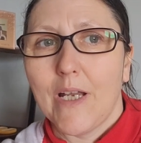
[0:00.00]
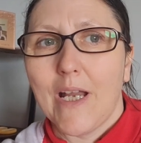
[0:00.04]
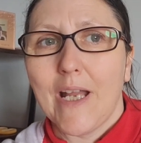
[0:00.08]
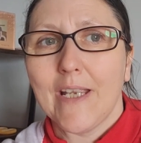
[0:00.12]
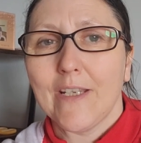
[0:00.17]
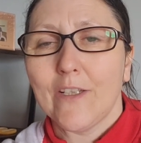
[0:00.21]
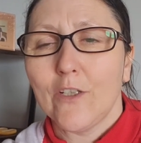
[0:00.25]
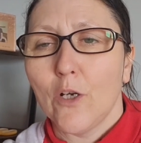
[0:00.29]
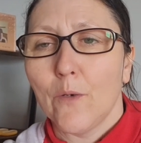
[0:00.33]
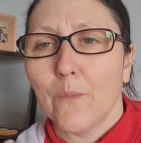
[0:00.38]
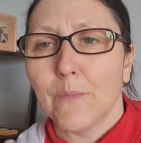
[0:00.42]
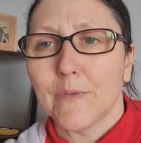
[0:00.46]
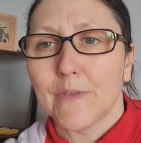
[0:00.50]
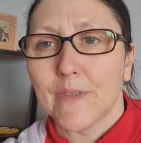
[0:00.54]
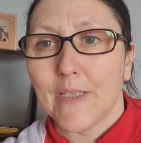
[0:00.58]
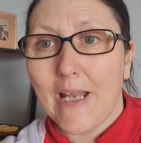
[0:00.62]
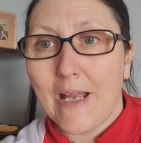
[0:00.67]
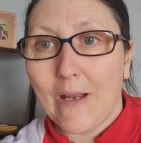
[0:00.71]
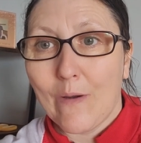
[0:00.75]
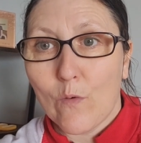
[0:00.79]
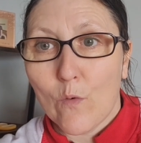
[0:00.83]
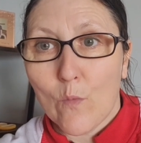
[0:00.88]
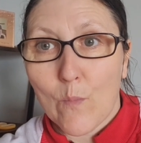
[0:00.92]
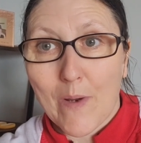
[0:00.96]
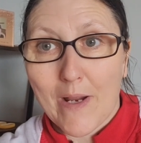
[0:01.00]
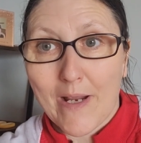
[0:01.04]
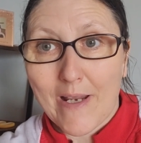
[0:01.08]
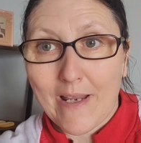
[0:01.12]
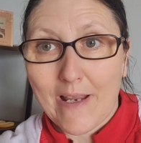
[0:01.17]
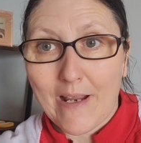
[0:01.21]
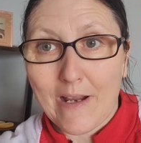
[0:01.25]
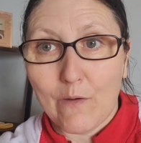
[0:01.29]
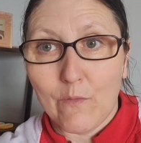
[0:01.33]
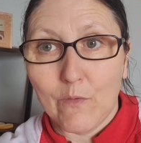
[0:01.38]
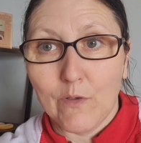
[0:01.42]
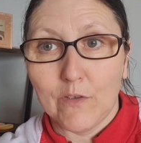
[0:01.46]
I go hour by
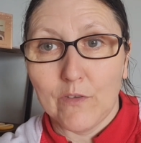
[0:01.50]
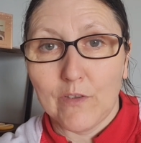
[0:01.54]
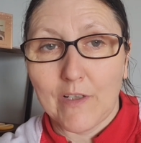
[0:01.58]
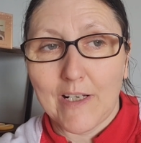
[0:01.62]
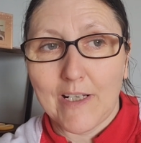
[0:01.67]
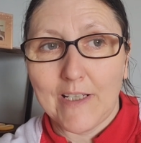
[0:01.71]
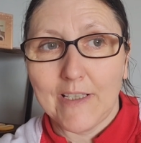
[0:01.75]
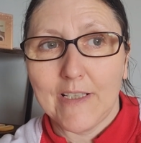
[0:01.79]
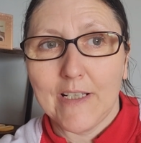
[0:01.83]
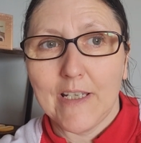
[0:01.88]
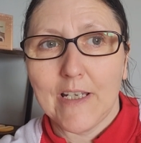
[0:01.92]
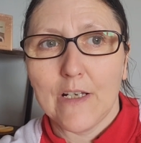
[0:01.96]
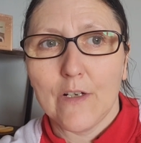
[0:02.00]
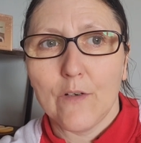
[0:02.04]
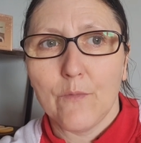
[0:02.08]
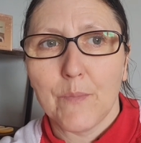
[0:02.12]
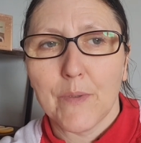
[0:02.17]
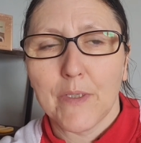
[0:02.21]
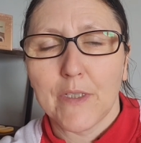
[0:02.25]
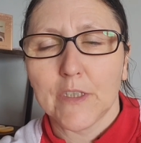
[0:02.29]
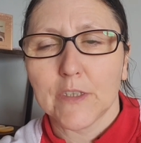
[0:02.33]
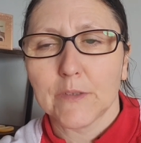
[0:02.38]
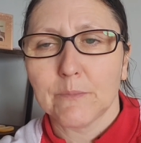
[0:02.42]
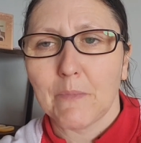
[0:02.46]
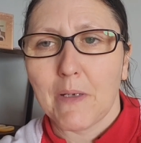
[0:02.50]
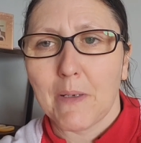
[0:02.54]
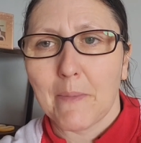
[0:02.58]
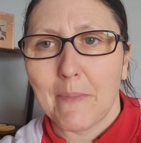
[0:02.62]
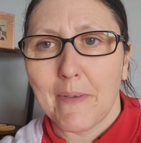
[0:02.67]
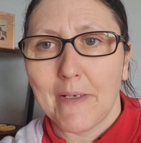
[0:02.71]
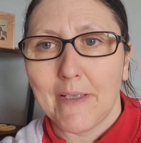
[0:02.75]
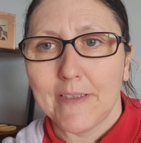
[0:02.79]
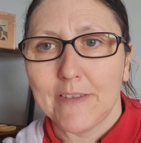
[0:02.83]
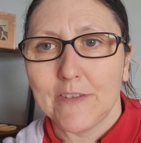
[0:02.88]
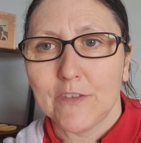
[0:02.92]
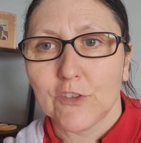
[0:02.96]
hour right now because my
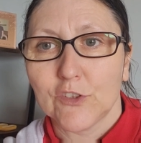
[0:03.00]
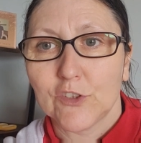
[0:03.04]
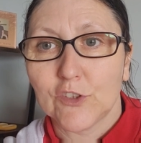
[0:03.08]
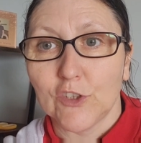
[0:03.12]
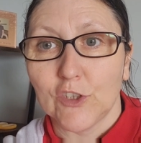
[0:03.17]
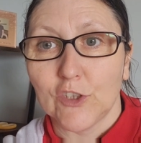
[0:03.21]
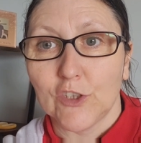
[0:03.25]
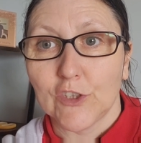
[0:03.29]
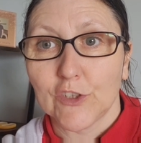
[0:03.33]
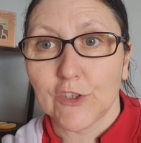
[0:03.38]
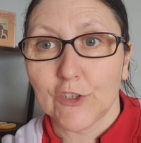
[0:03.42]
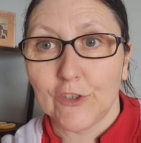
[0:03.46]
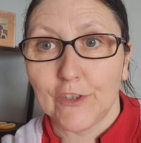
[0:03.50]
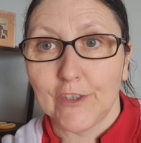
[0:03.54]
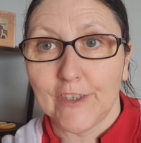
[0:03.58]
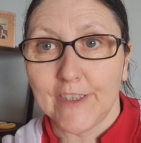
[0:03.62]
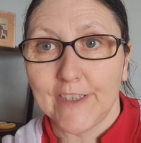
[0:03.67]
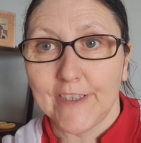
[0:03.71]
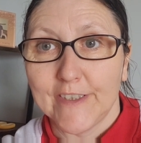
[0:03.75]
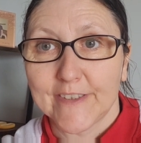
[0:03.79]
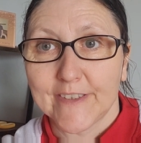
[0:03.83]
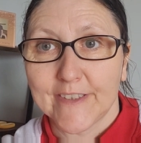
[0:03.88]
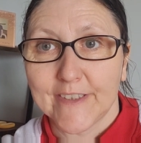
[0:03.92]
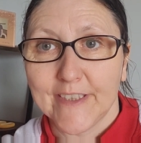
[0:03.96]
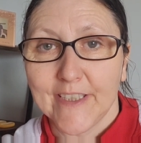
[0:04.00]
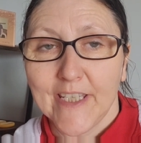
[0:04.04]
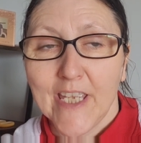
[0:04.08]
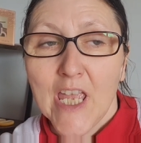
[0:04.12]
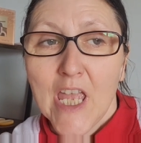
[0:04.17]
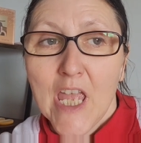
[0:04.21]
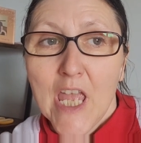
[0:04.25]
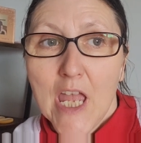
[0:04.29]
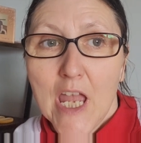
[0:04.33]
mind just goes crazy,